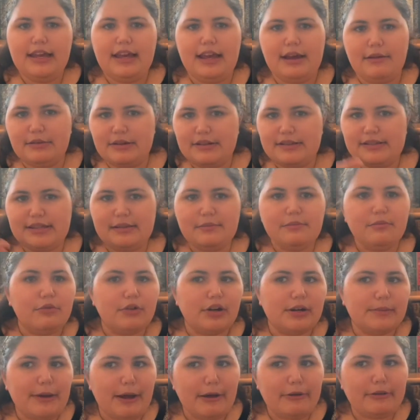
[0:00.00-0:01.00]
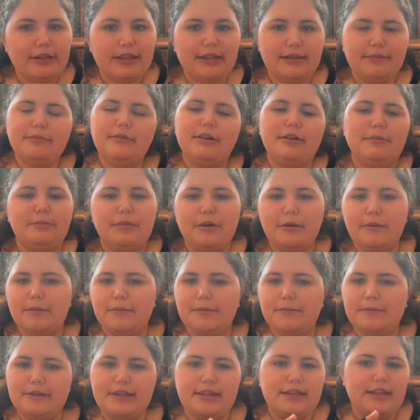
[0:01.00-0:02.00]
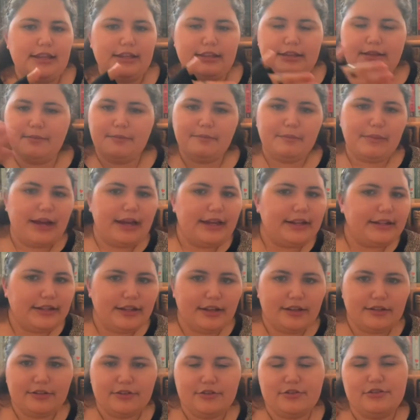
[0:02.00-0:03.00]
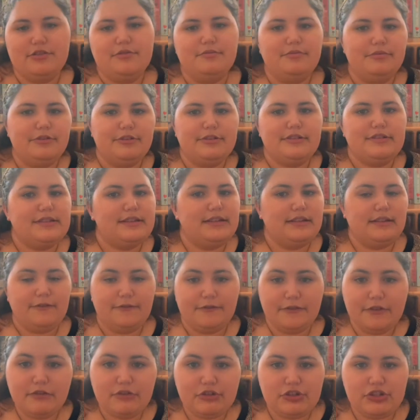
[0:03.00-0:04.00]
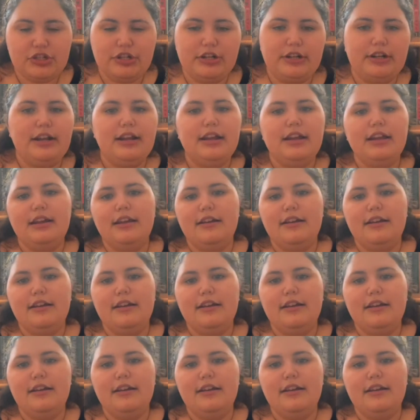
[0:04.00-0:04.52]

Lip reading: I want to see more about him. I'll probably end up buying the other two books in the future.